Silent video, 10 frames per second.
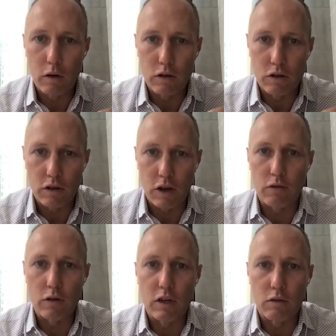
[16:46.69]

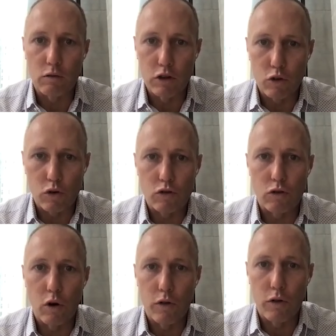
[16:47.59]
discovery and resource
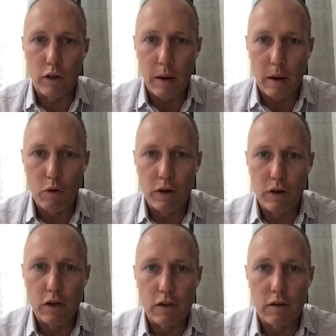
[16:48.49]
growth and
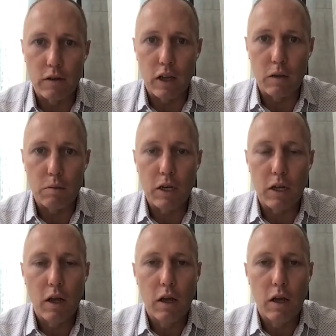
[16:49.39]
moving into development.